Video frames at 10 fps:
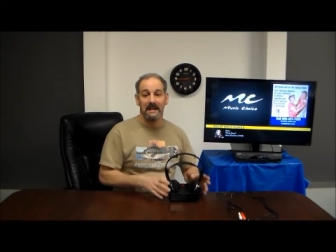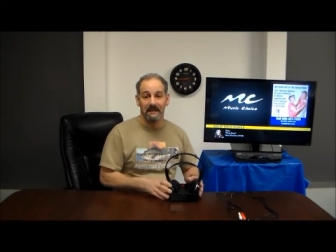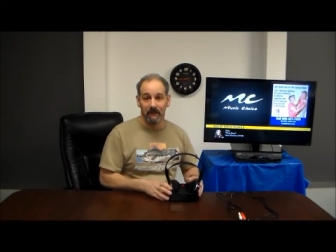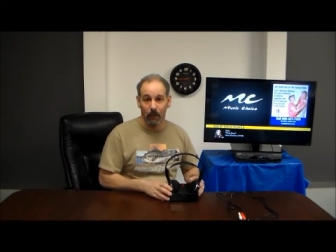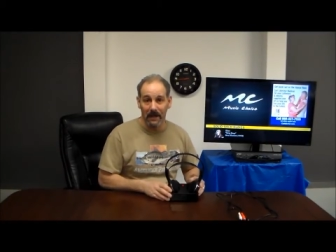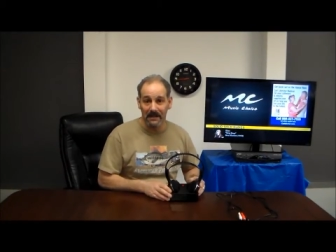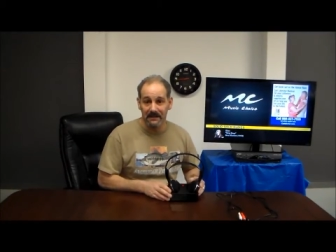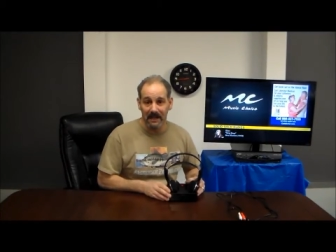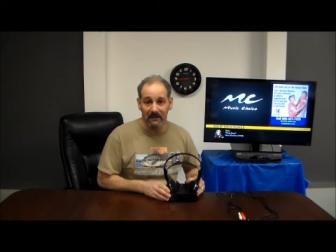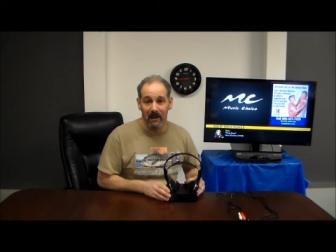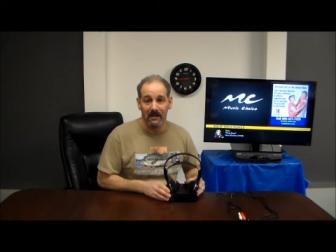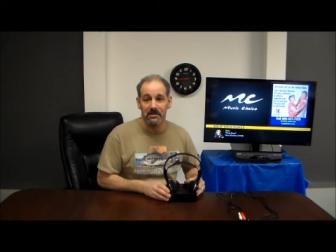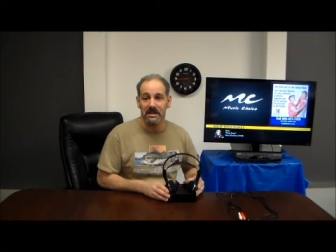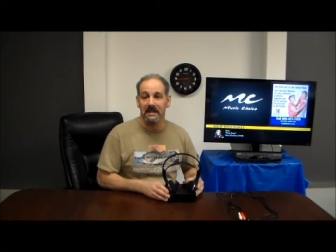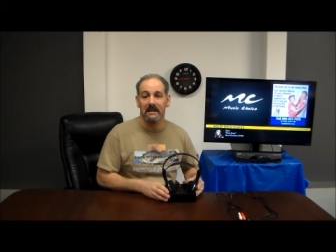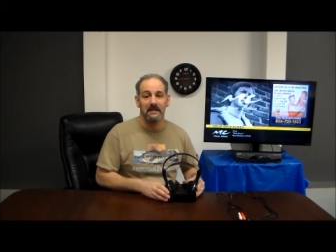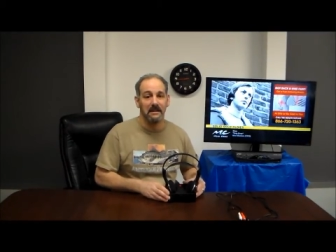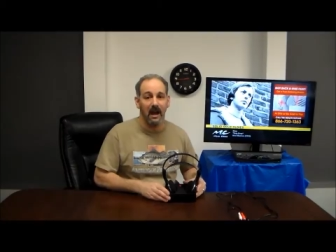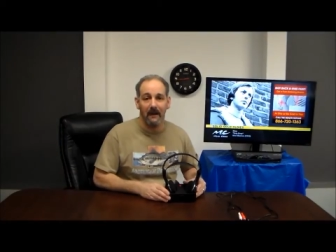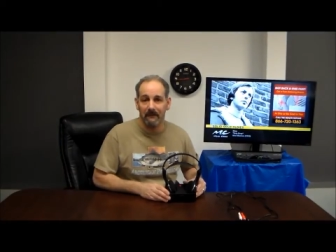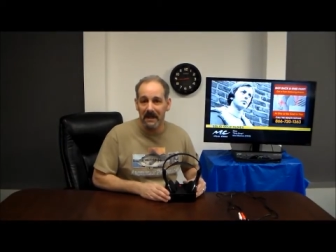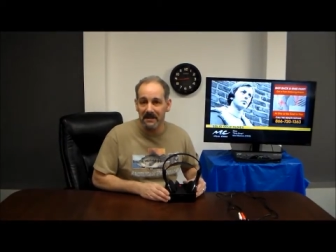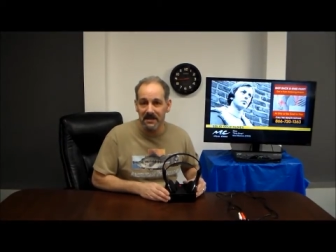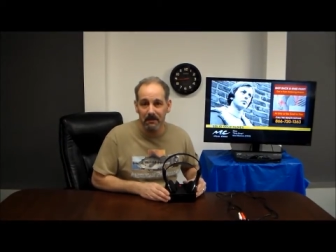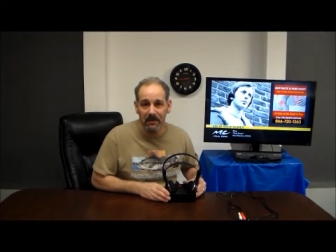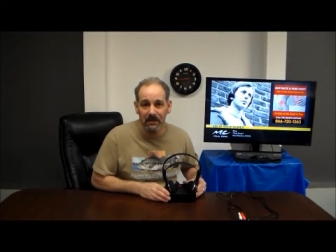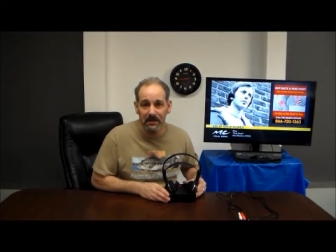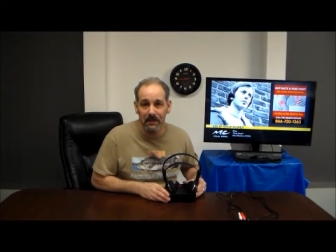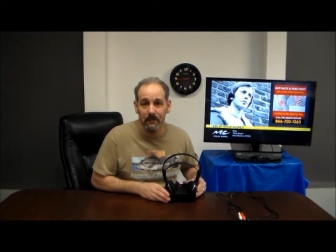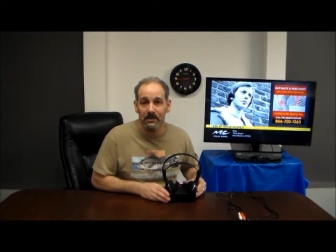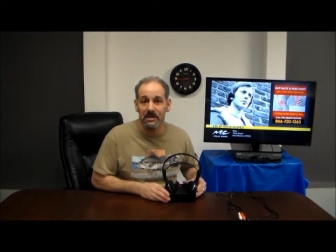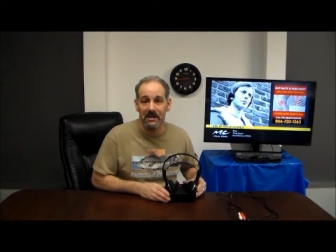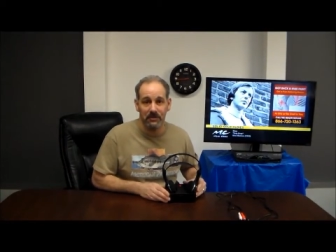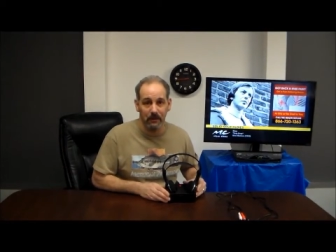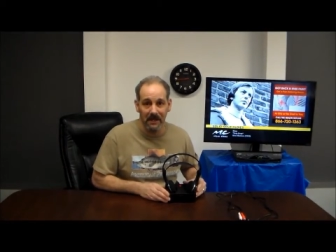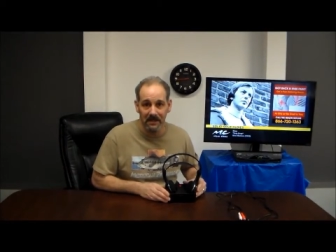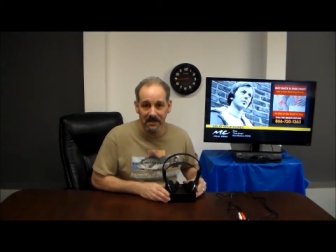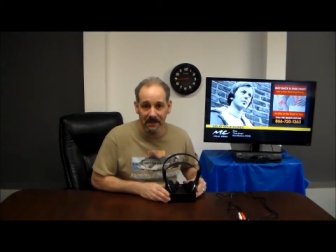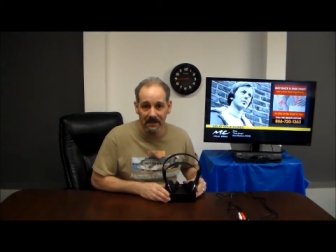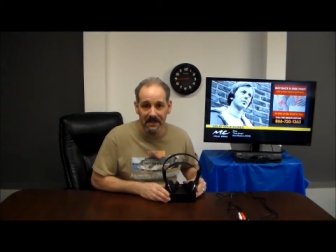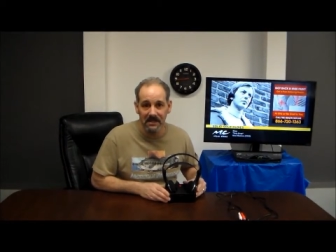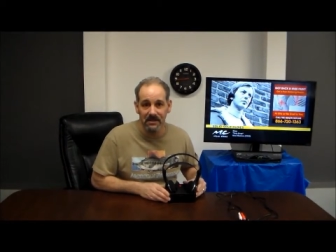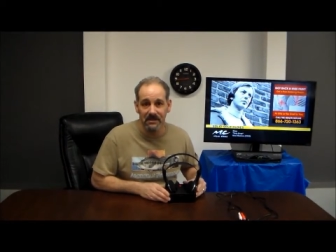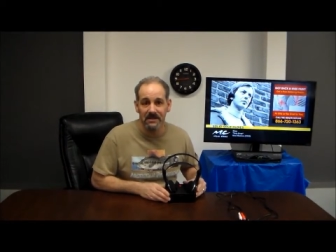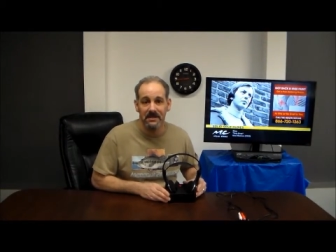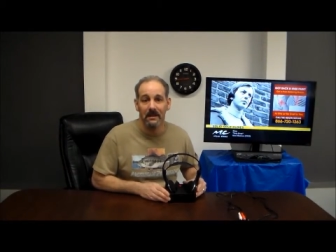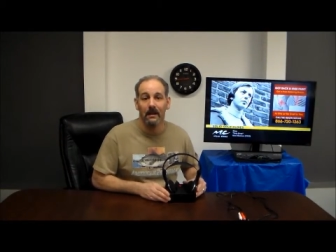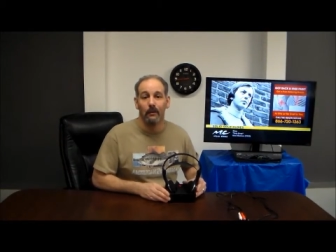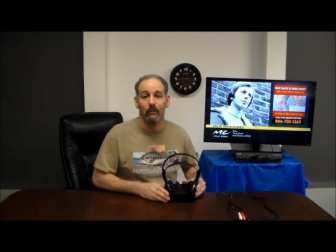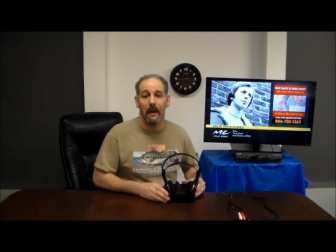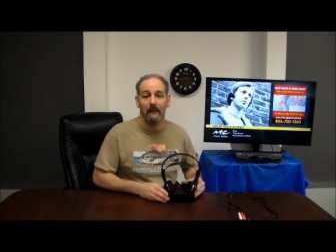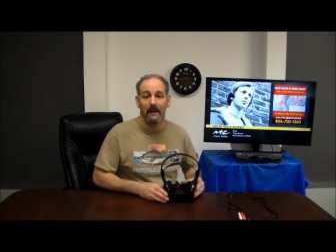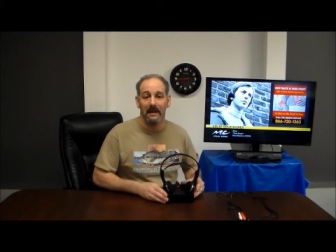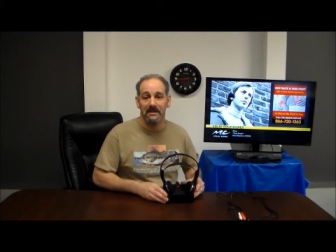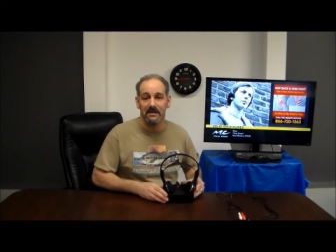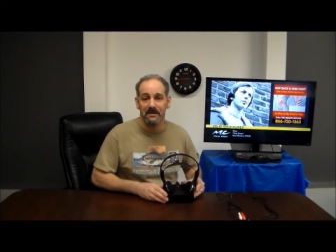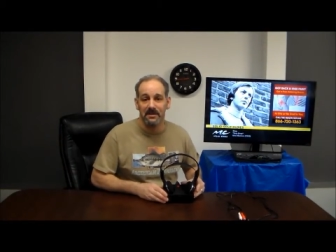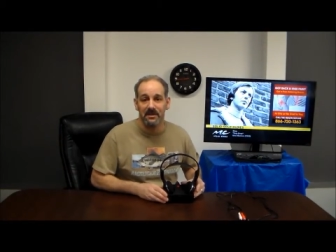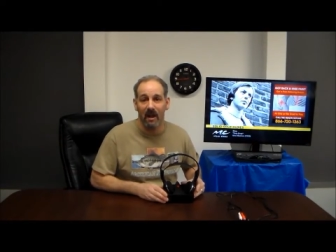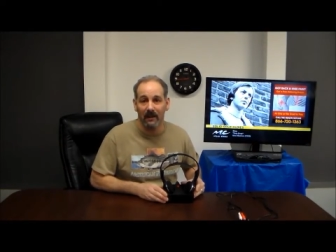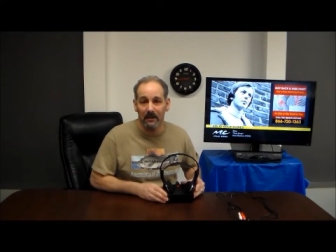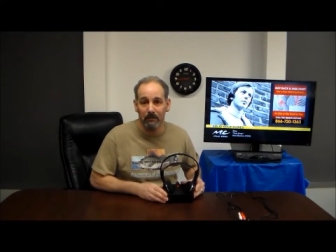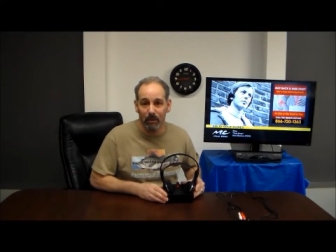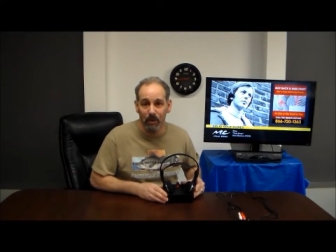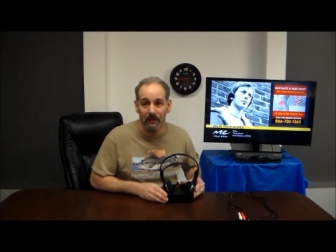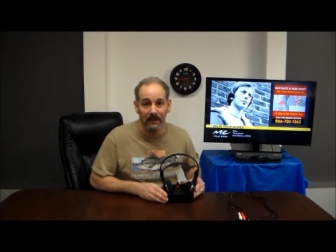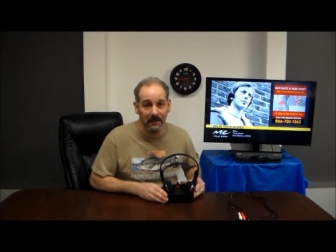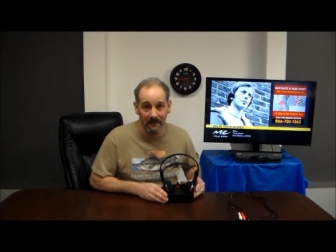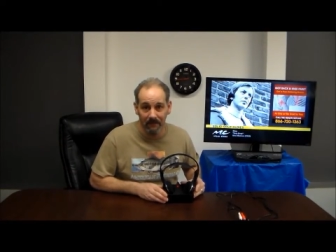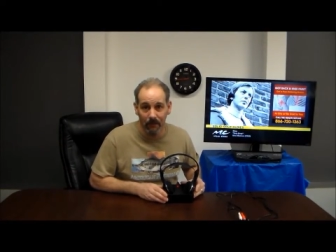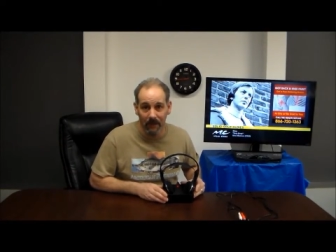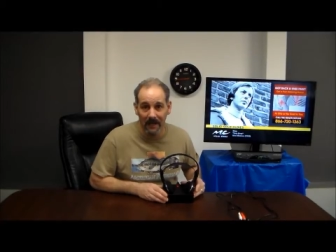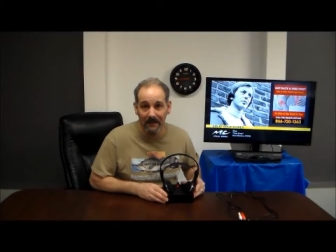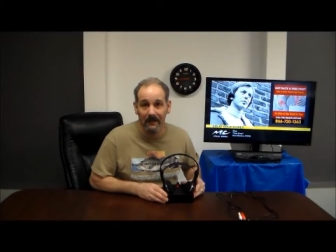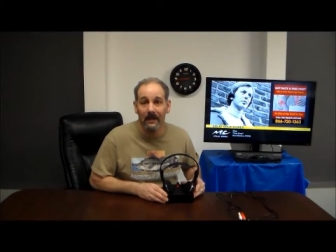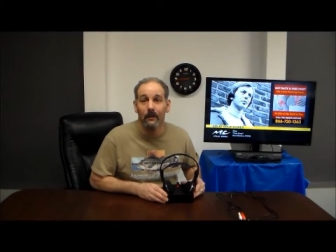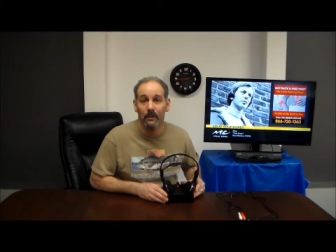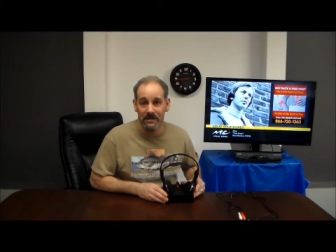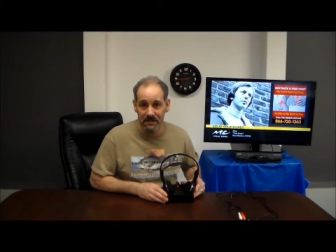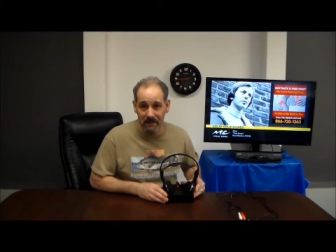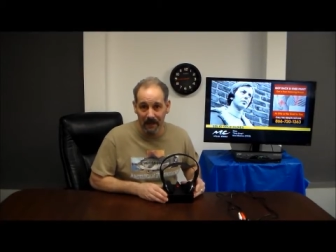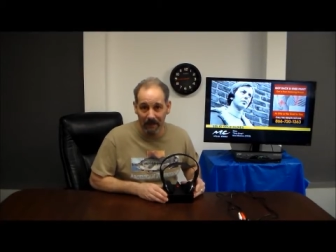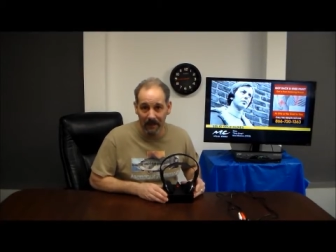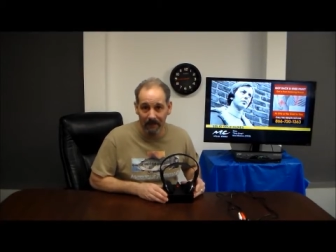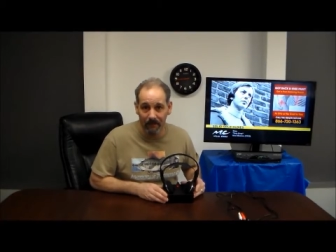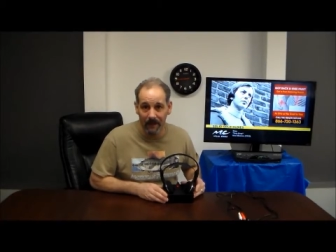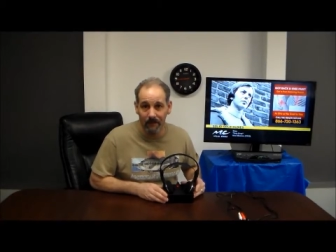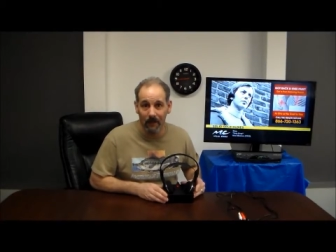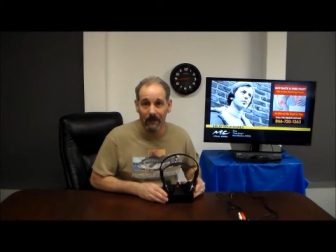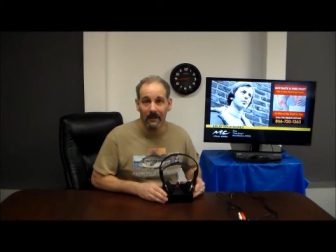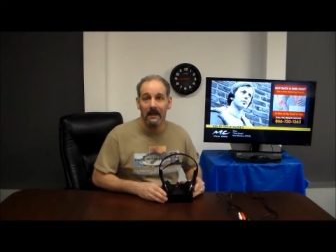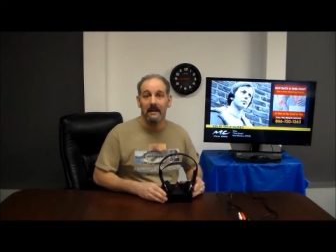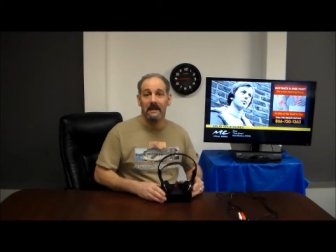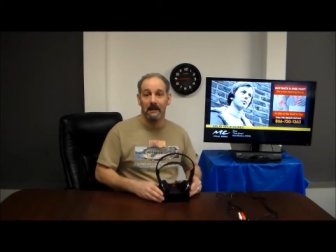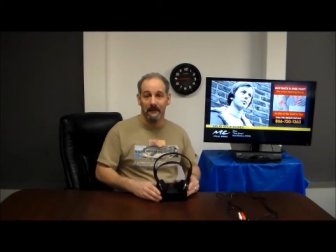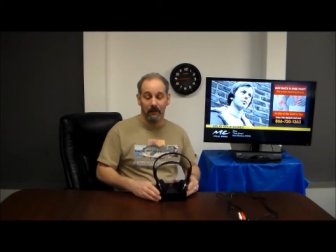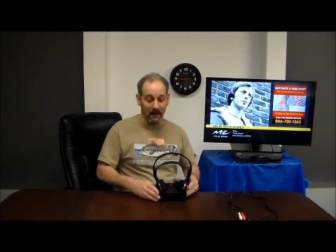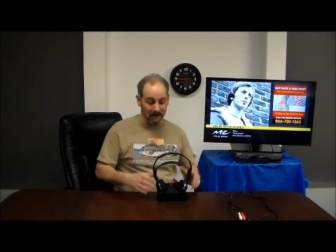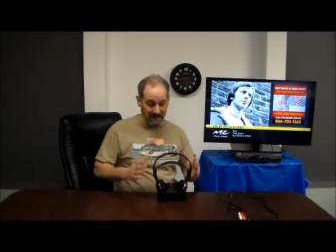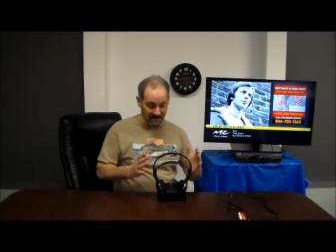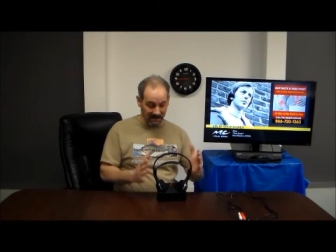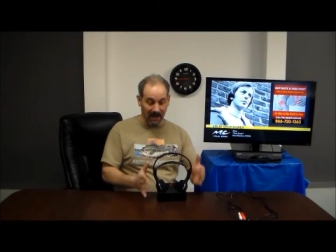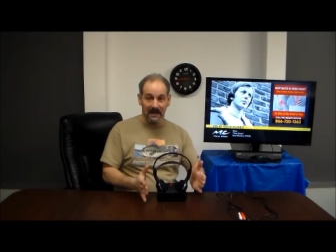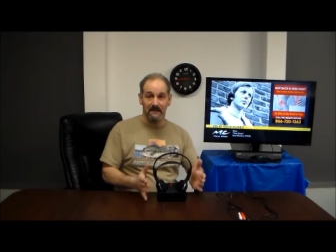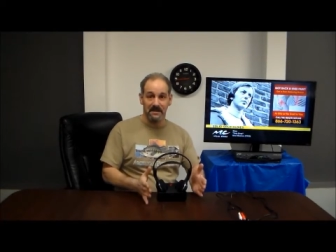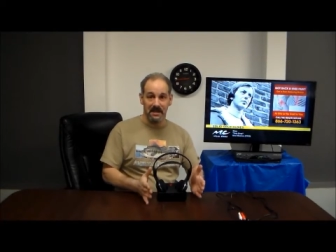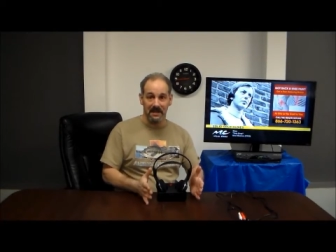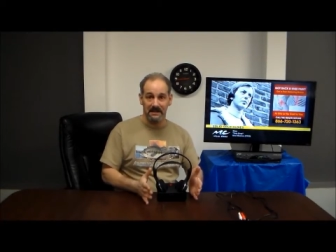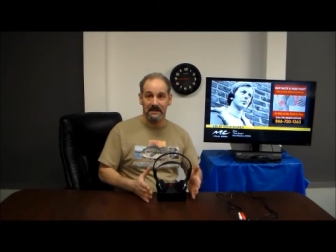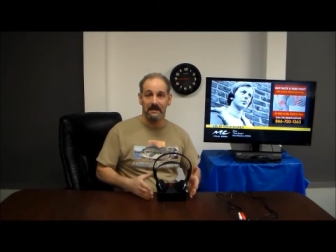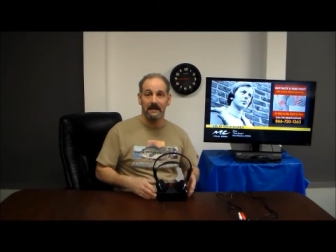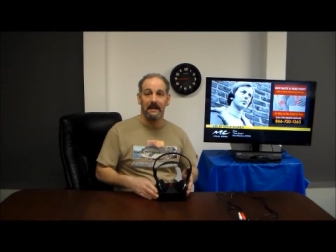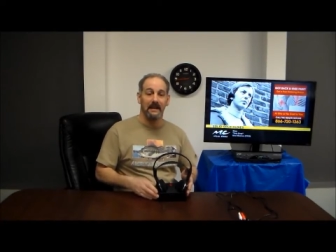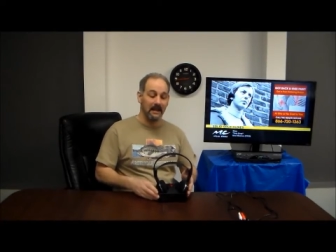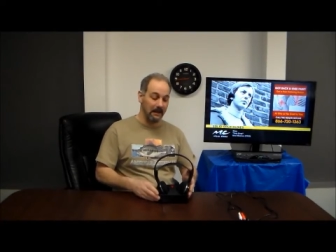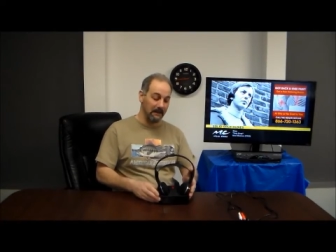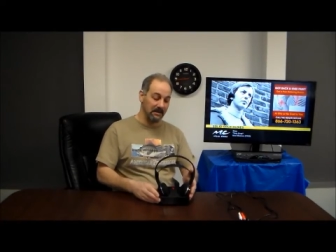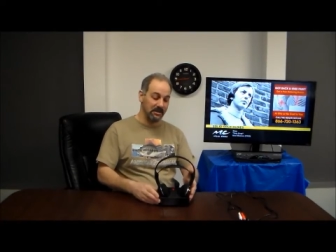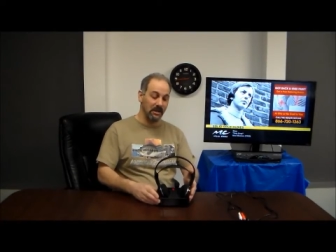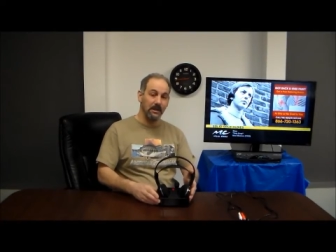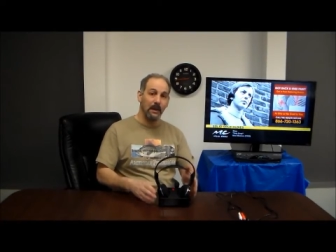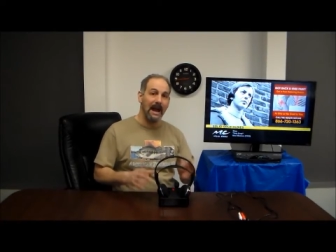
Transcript: infrared technology, not fancy Bluetooth, which has tremendous limitations. Rather, let us use solid, proven infrared, which has been around forever. Now, infrared means line of sight, and I'm going to show you